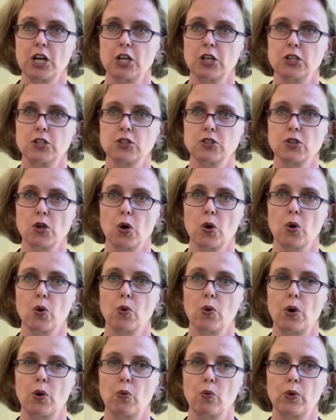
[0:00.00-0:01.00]

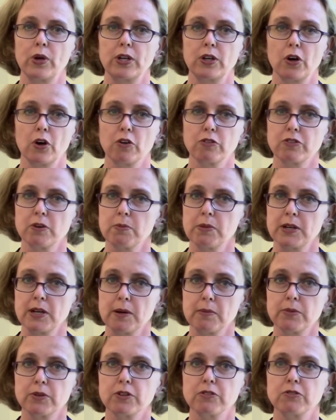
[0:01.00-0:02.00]
So we know from a
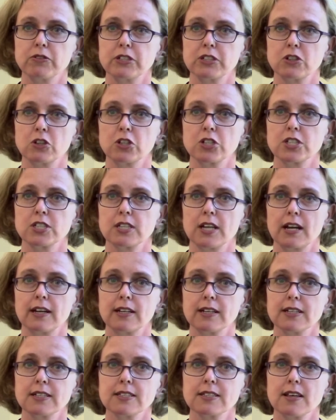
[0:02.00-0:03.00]
number of research
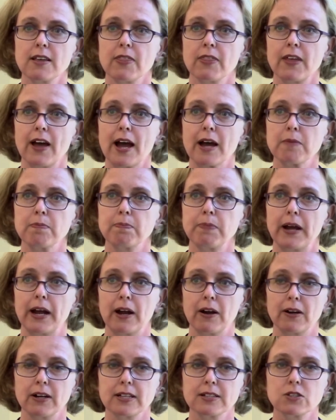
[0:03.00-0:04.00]
studies that
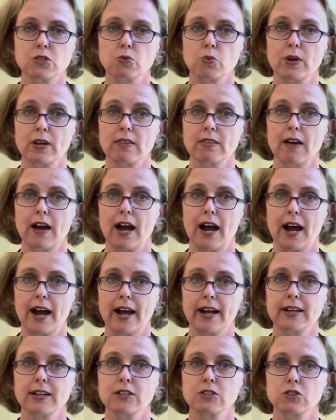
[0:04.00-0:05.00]
parents with
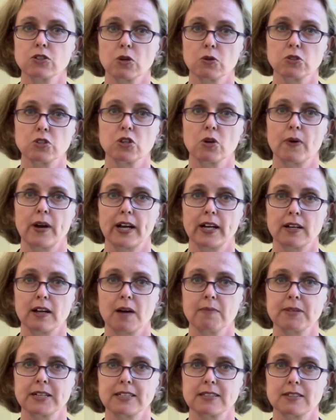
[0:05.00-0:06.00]
high
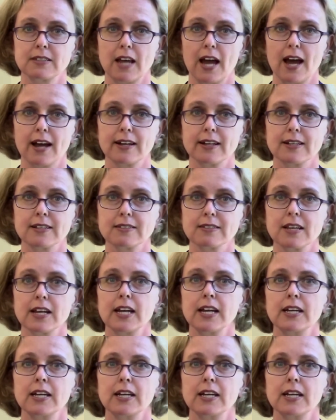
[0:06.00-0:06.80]
socioeconomic status